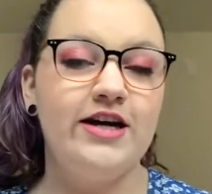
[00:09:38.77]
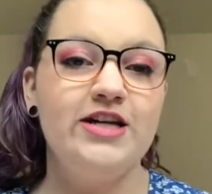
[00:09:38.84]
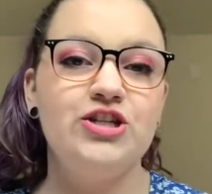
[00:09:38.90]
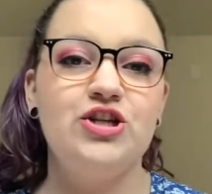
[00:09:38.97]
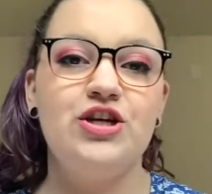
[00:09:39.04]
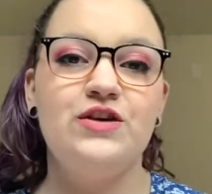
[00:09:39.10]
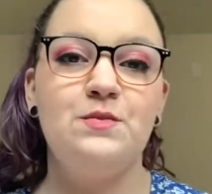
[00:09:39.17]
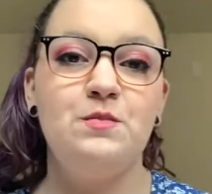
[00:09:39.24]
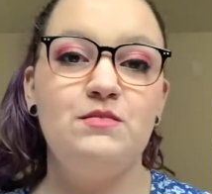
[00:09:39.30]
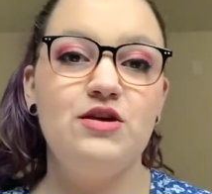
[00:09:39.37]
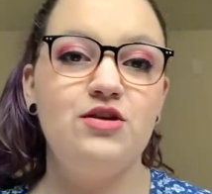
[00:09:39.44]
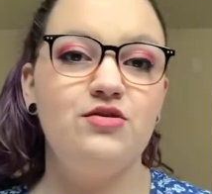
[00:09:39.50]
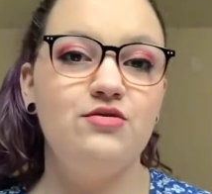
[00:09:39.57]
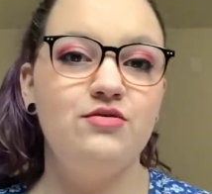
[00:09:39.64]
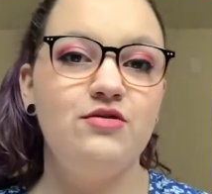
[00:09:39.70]
She's
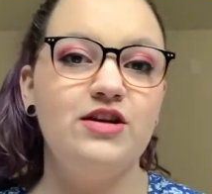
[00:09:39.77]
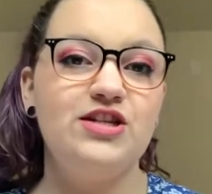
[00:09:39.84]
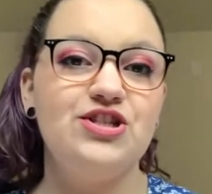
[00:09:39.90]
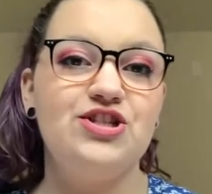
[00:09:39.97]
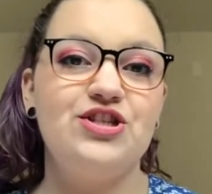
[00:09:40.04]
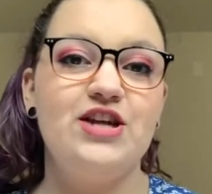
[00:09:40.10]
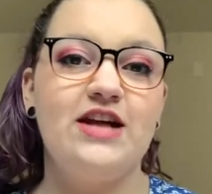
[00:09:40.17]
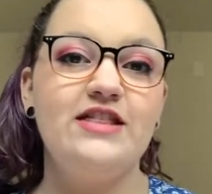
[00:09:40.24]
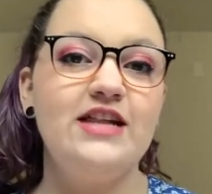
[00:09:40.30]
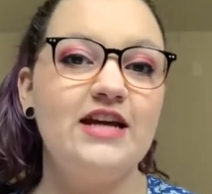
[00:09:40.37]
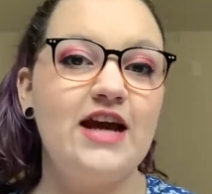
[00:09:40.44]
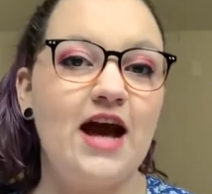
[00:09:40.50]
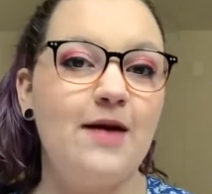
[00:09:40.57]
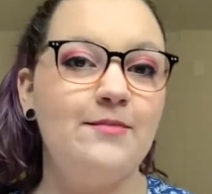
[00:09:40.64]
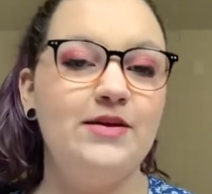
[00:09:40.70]
mute, nothing
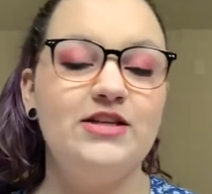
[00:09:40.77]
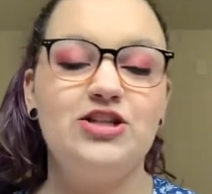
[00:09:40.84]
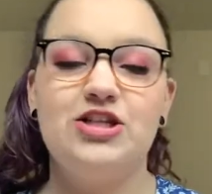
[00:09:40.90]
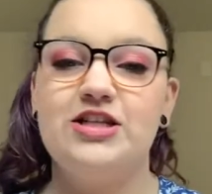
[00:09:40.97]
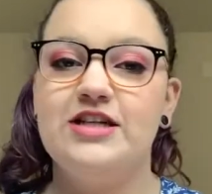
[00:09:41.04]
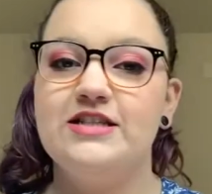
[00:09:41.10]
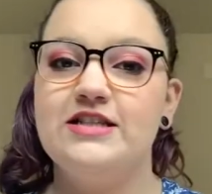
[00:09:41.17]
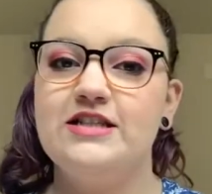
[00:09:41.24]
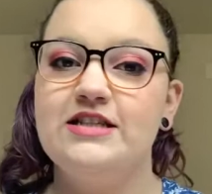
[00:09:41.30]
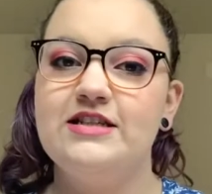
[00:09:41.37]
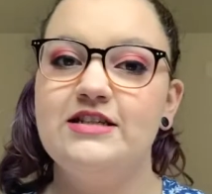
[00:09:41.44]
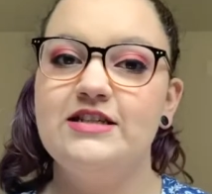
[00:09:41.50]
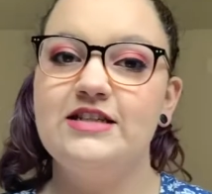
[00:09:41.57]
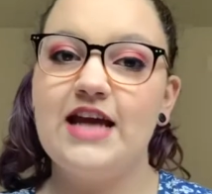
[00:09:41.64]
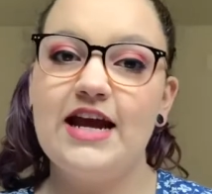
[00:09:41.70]
happens, she doesn't
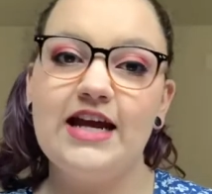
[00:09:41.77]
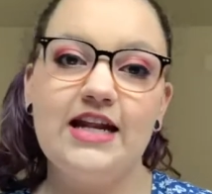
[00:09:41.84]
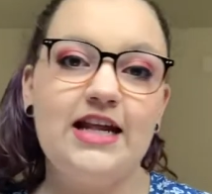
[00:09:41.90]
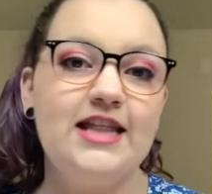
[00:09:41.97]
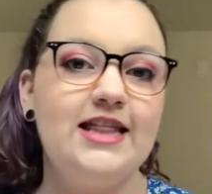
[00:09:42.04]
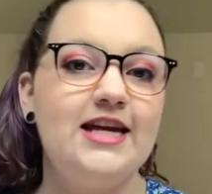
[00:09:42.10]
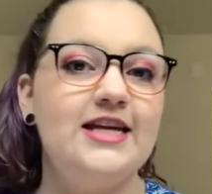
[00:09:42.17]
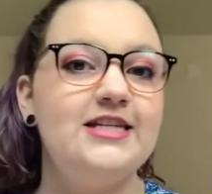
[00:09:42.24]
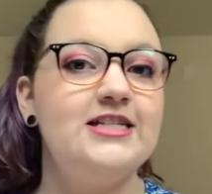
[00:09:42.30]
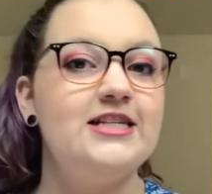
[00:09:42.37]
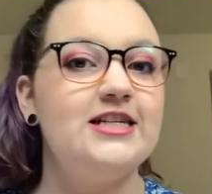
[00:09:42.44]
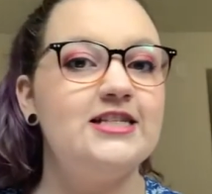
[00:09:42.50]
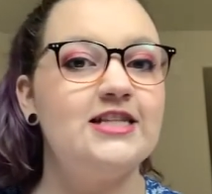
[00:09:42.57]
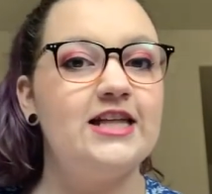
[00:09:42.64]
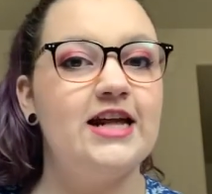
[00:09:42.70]
say anything, she
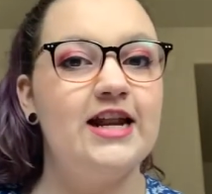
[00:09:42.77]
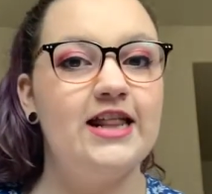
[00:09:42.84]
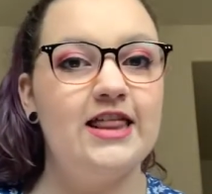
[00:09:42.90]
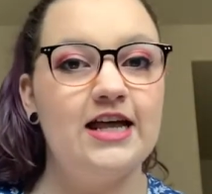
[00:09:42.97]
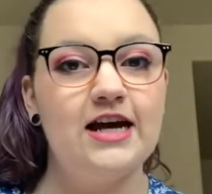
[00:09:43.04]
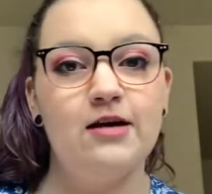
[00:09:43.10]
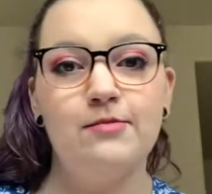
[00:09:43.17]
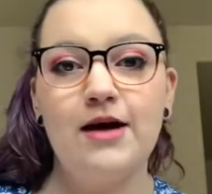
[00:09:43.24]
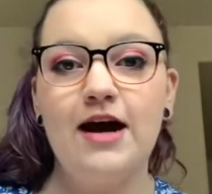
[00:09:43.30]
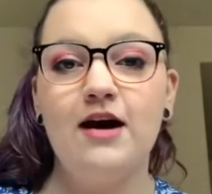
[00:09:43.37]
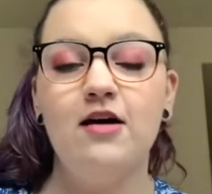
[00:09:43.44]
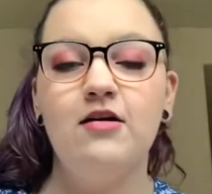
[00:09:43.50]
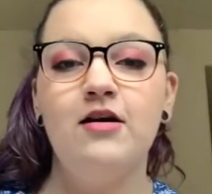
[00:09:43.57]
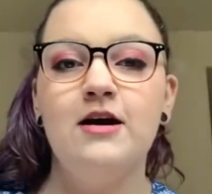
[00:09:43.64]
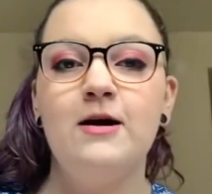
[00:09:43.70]
doesn't let anything come
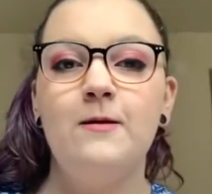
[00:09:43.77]
out.